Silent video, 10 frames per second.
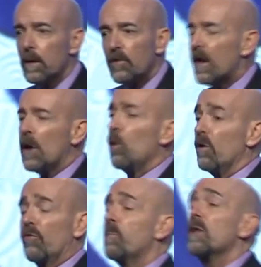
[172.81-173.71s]
He said, "I
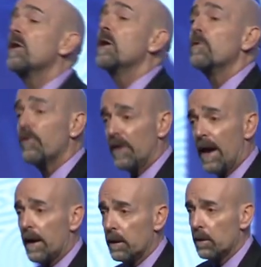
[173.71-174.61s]
don't expect you to
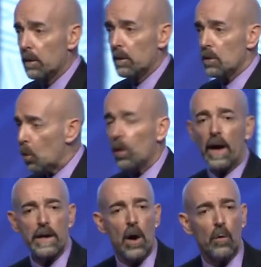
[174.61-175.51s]
understand.
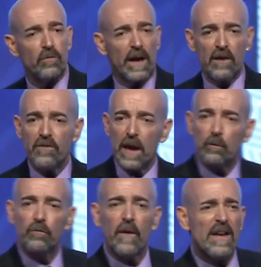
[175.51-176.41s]
All I know is that I
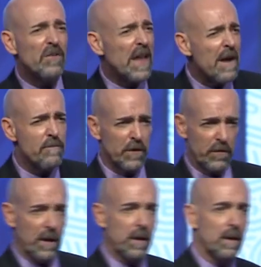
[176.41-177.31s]
sacrificed
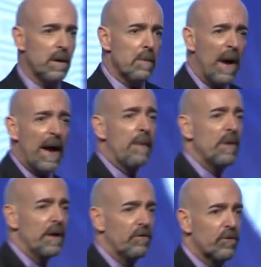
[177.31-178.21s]
everything, my
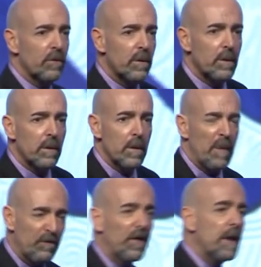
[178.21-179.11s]
happiness,
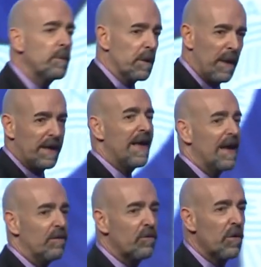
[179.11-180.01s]
my family, my
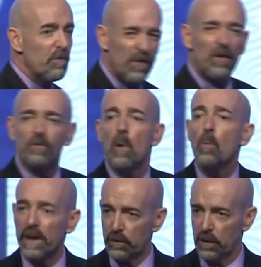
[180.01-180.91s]
kids, for this
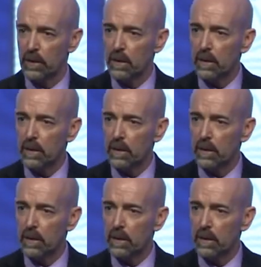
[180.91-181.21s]
moment,